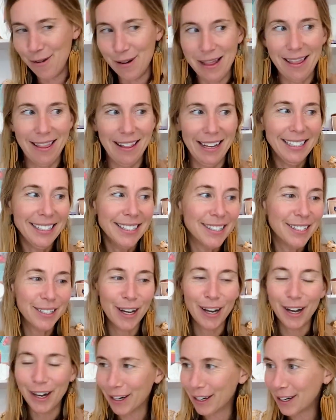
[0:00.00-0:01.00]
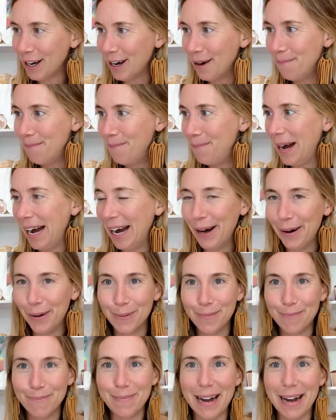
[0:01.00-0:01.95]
let's talk about